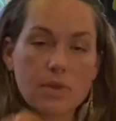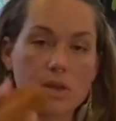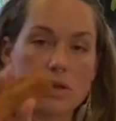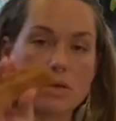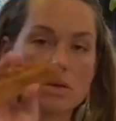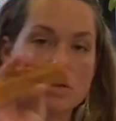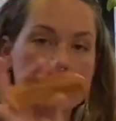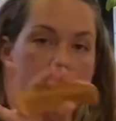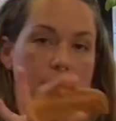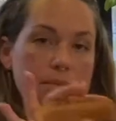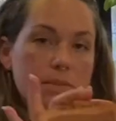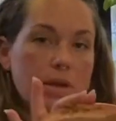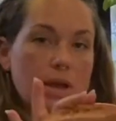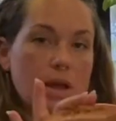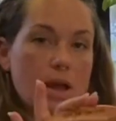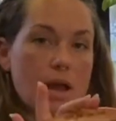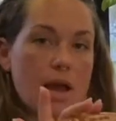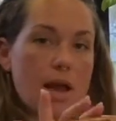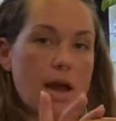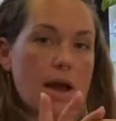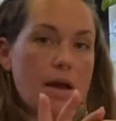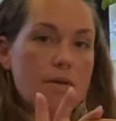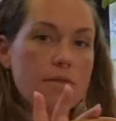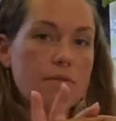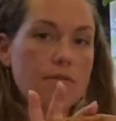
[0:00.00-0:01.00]
Something I
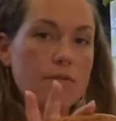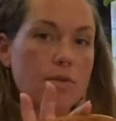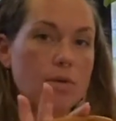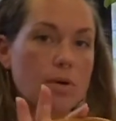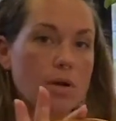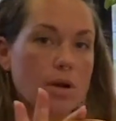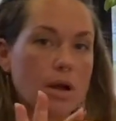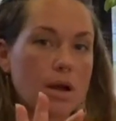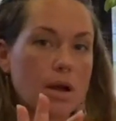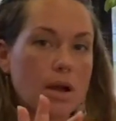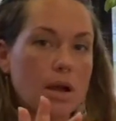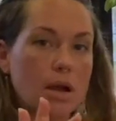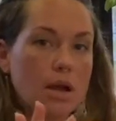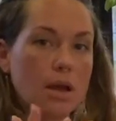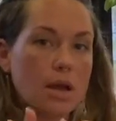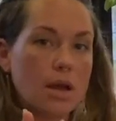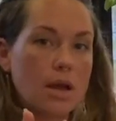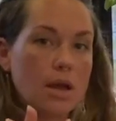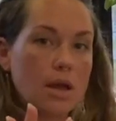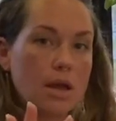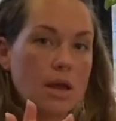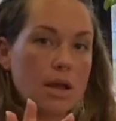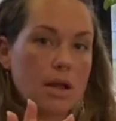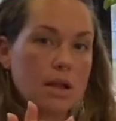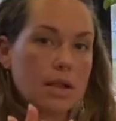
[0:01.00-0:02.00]
have for
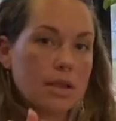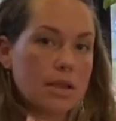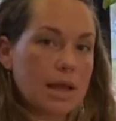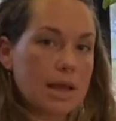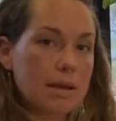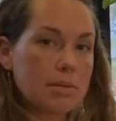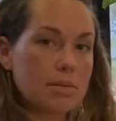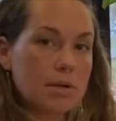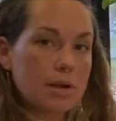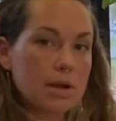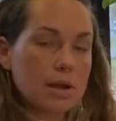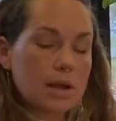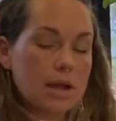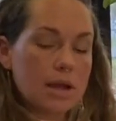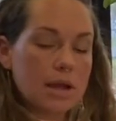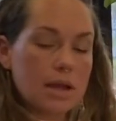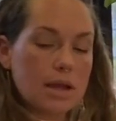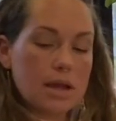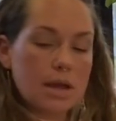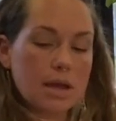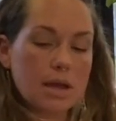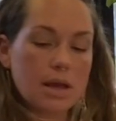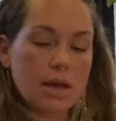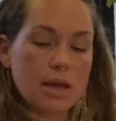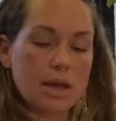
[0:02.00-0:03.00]

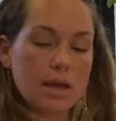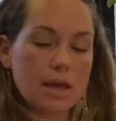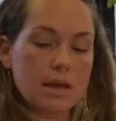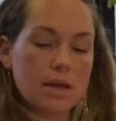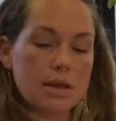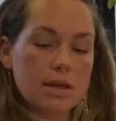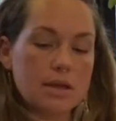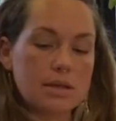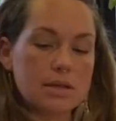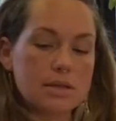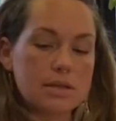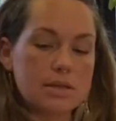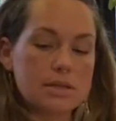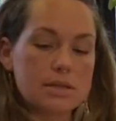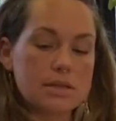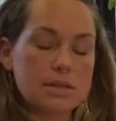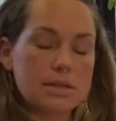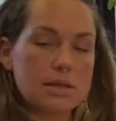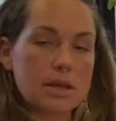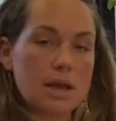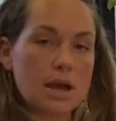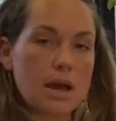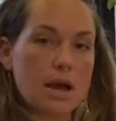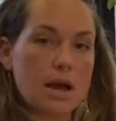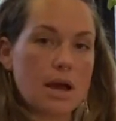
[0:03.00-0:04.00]
laboring is
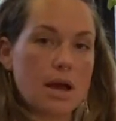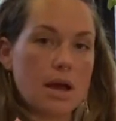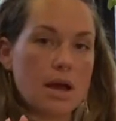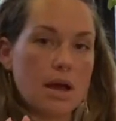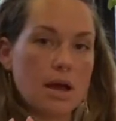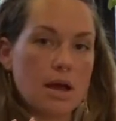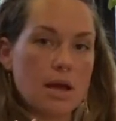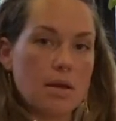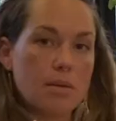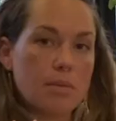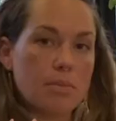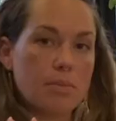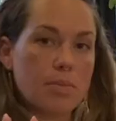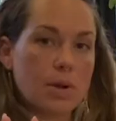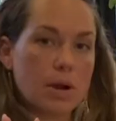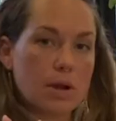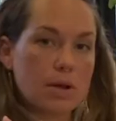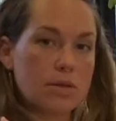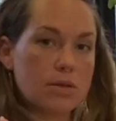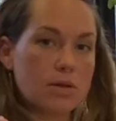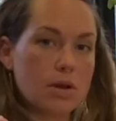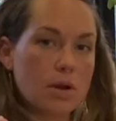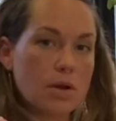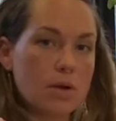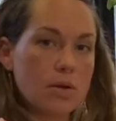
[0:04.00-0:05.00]
a birth
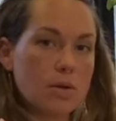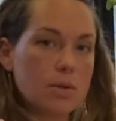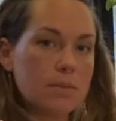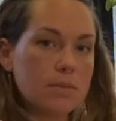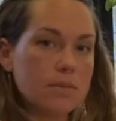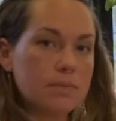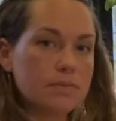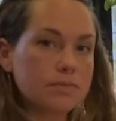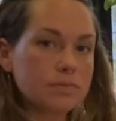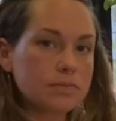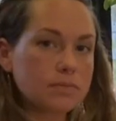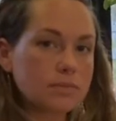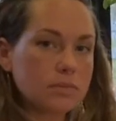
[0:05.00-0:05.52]
comb,